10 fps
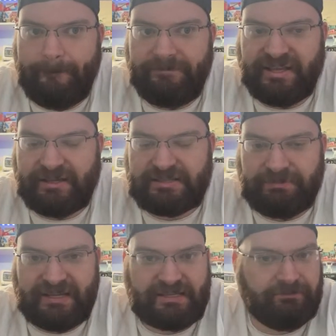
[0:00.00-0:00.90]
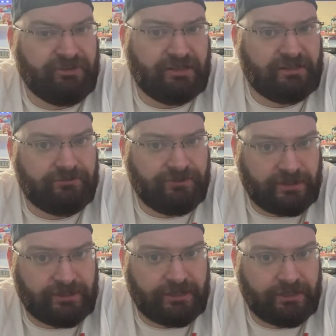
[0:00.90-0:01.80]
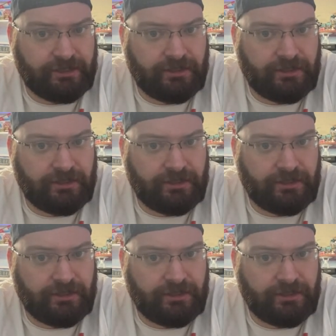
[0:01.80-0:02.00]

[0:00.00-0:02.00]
because it makes them feel inferior.